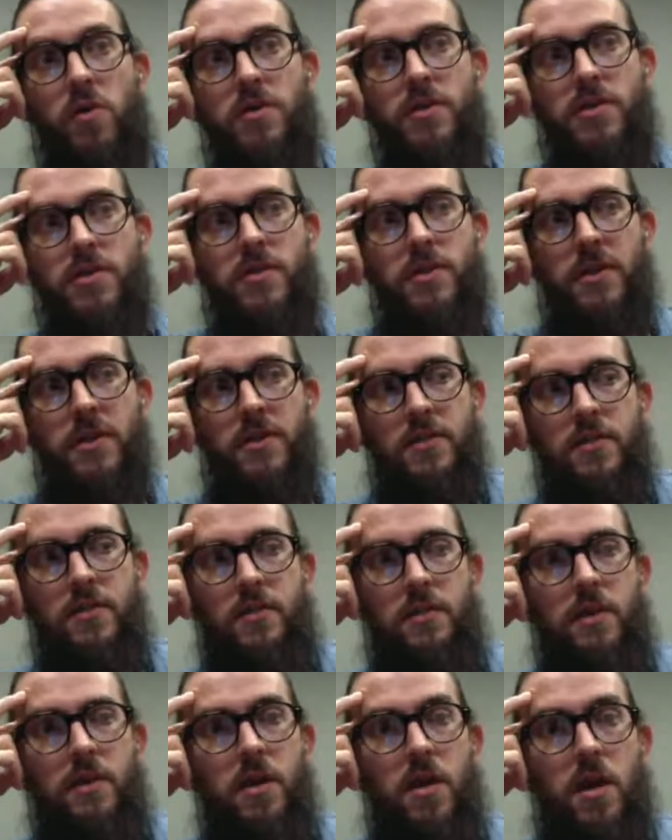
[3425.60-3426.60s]
is
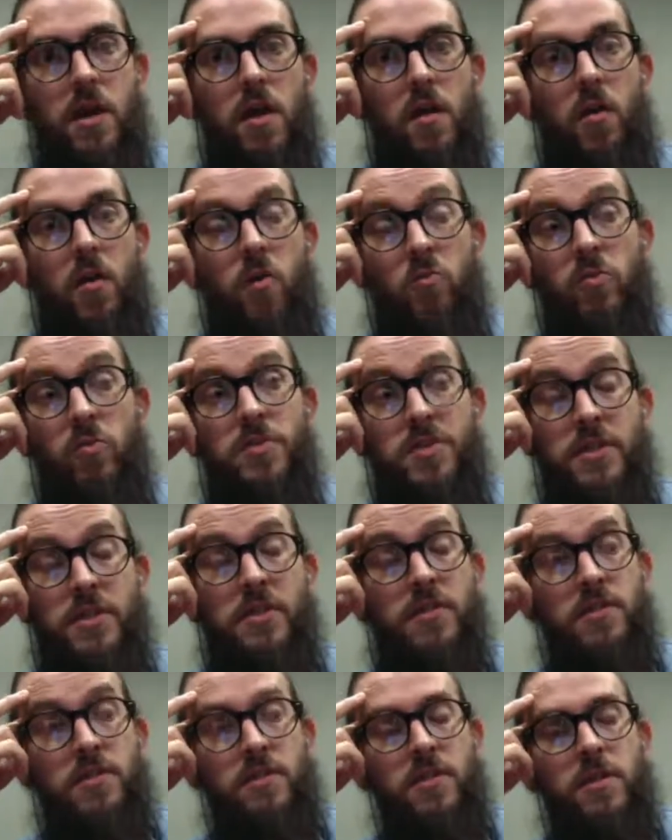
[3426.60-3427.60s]
sent almost
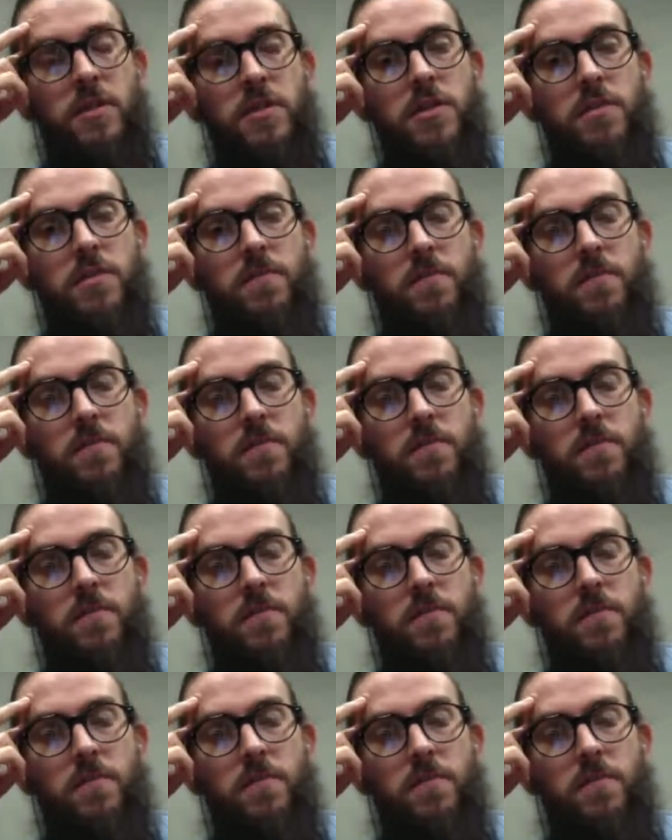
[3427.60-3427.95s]
instantly.